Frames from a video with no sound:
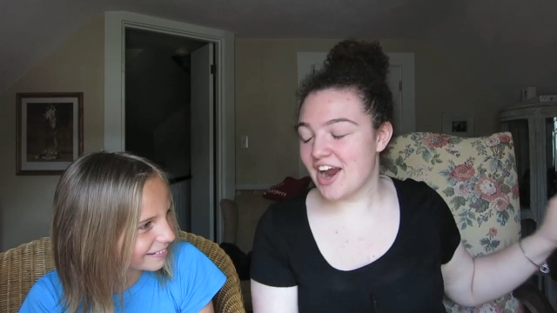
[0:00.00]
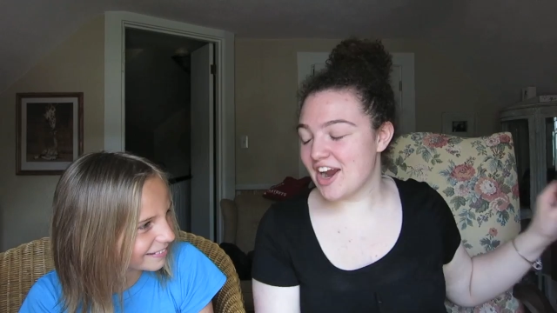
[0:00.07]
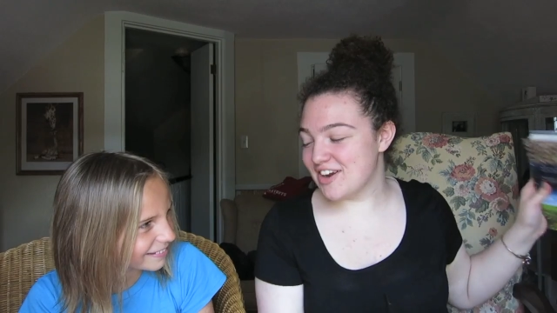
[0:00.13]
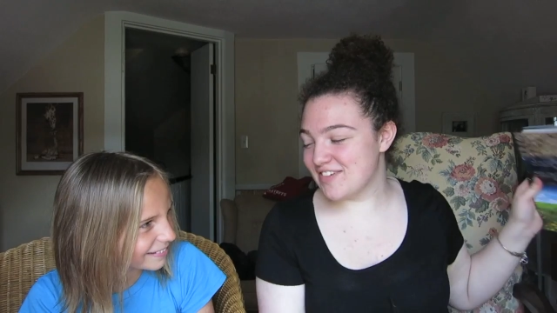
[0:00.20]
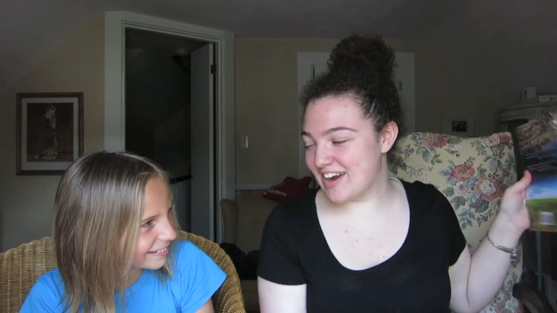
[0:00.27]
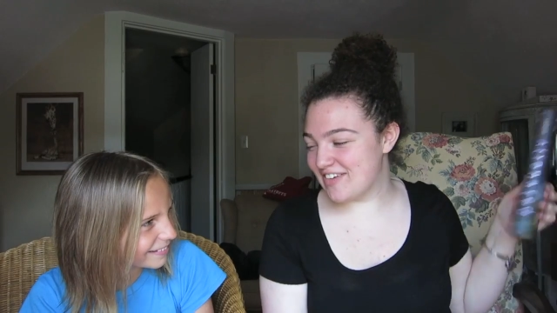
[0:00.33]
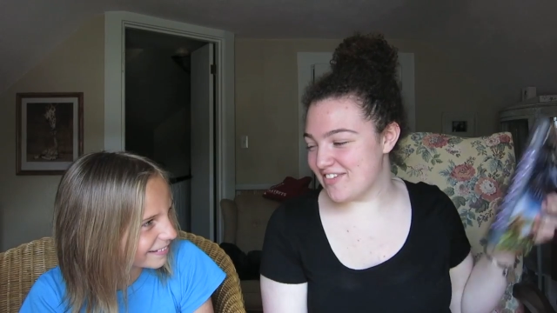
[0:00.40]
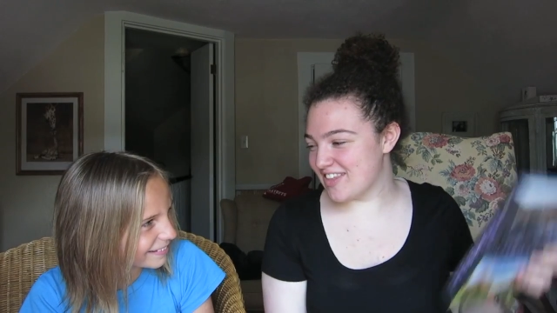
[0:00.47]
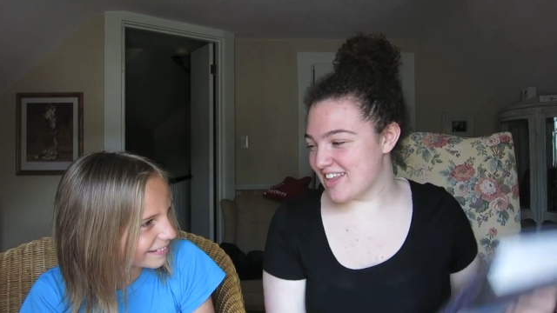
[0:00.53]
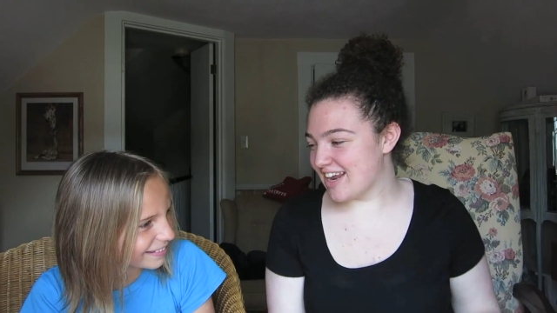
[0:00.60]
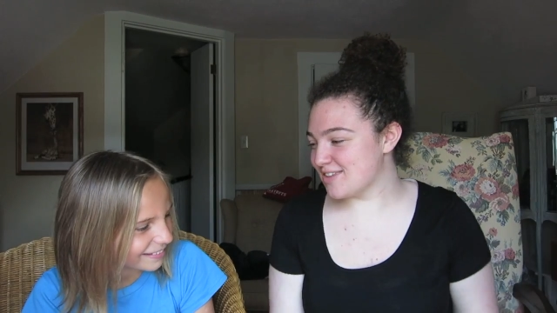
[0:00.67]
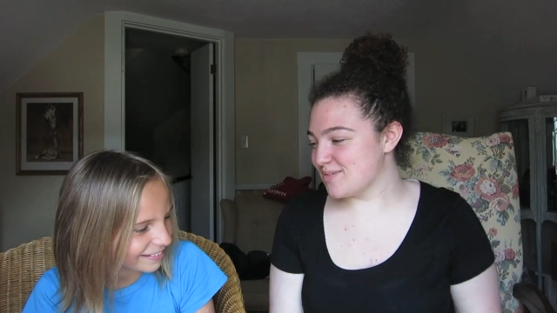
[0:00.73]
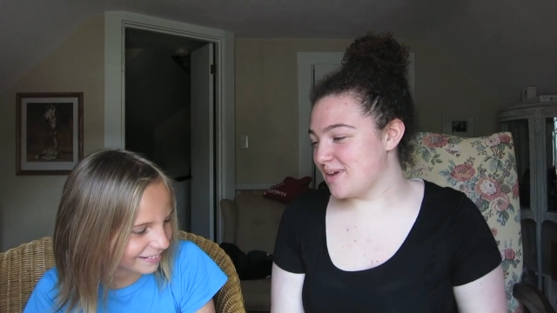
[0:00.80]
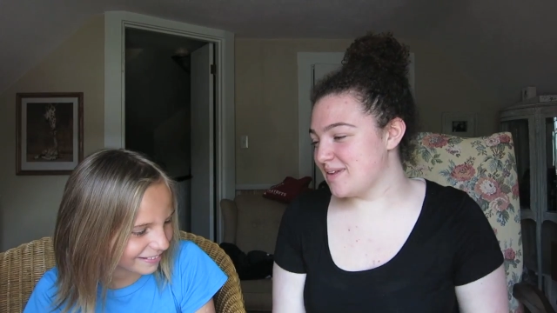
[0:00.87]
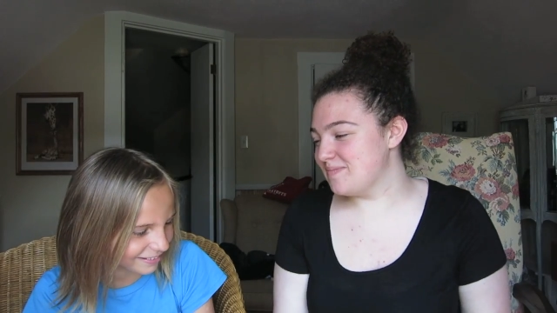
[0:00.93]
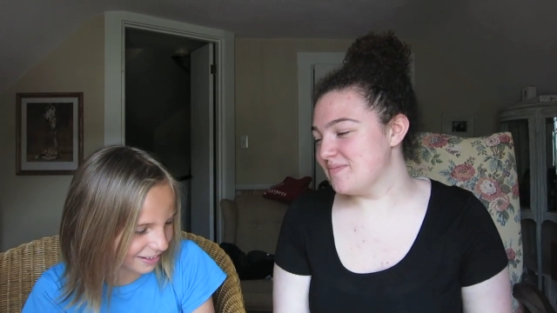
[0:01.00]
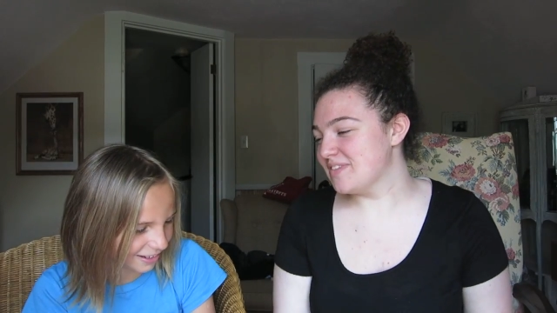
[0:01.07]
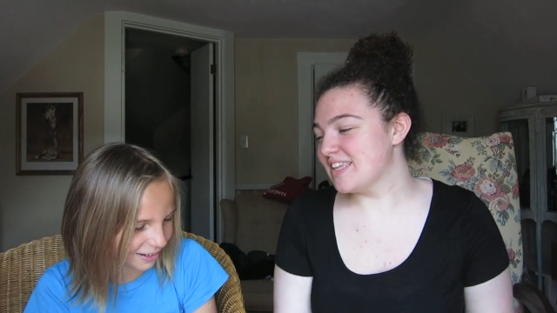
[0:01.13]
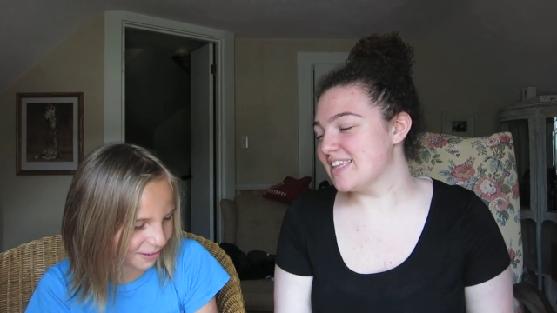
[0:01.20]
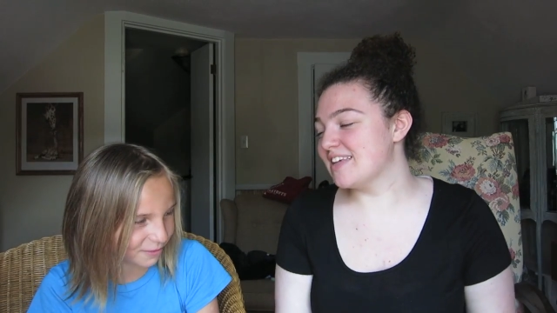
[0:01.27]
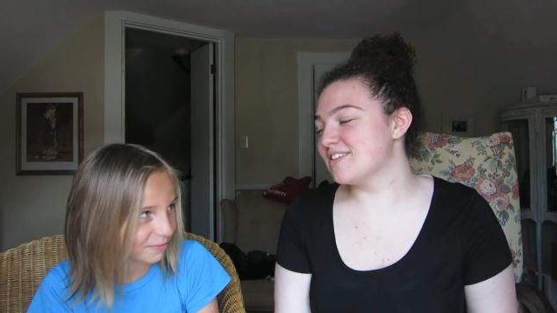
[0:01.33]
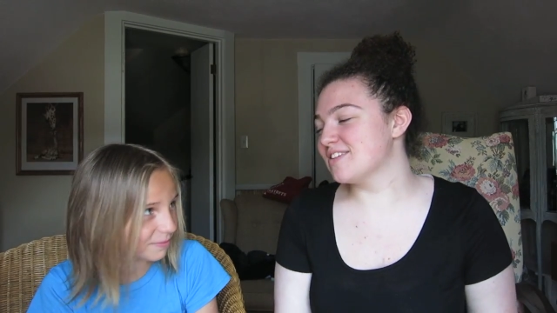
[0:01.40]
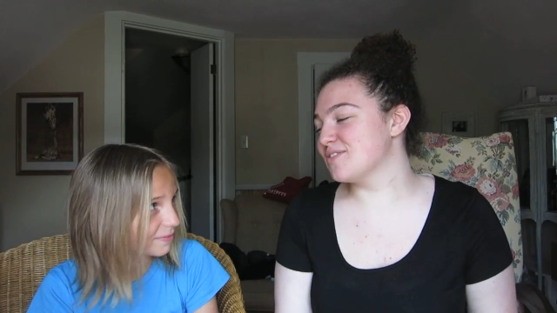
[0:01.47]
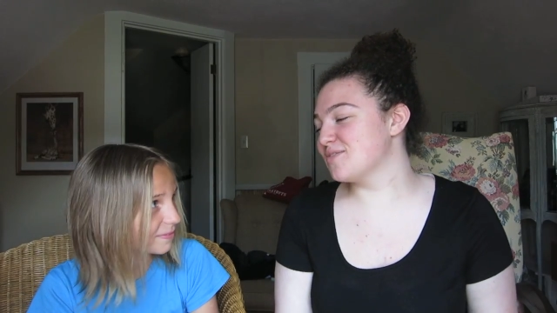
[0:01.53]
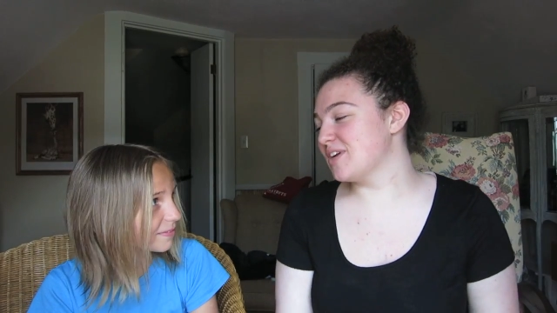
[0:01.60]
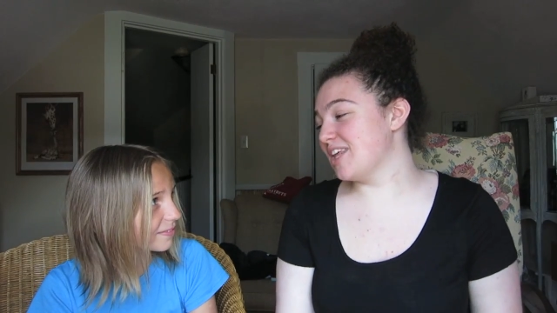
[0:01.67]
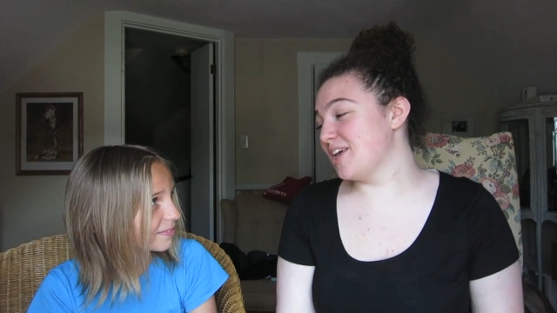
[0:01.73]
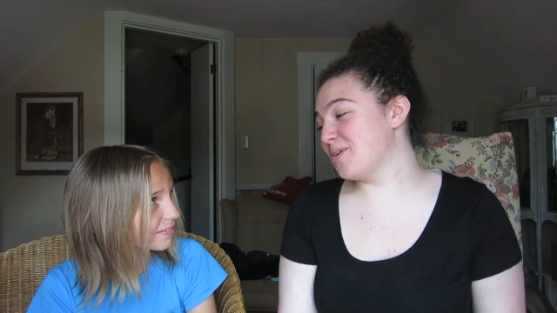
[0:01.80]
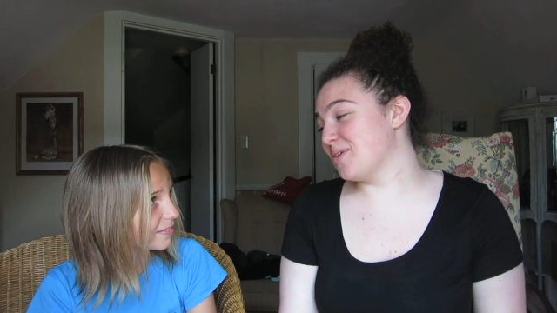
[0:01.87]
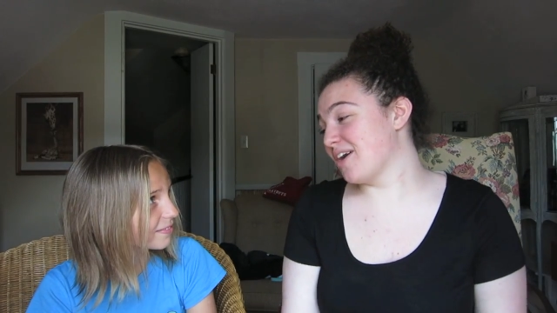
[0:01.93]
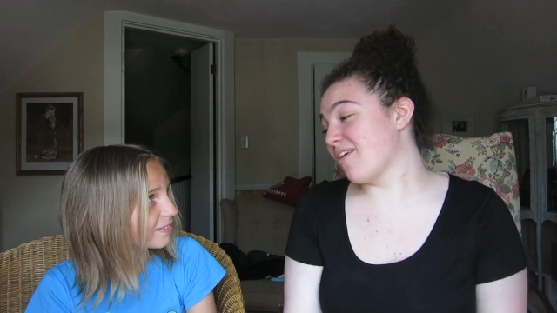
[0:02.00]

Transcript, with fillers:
Speaker 1: Are you ready for the next one? No. This is a really cool